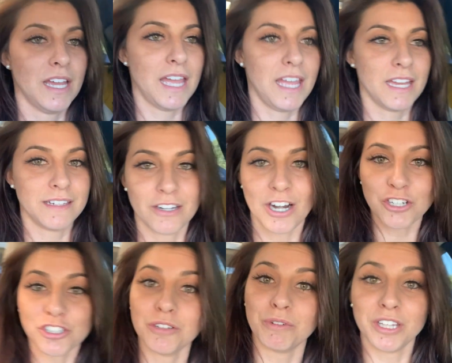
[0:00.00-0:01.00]
and they're
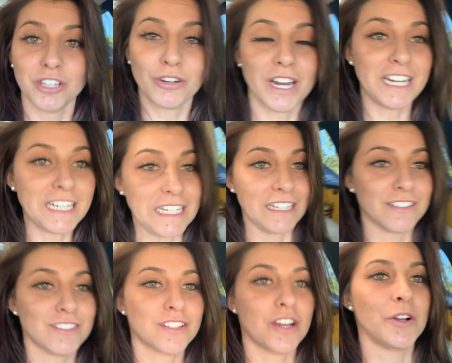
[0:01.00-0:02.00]
actually really great eating.
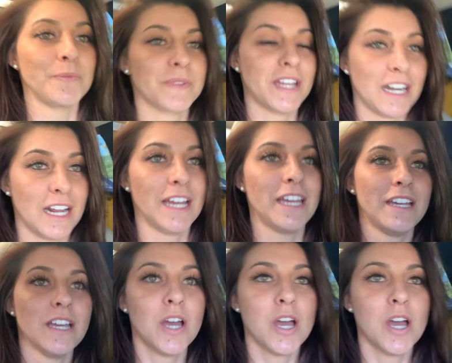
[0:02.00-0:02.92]
So, and I,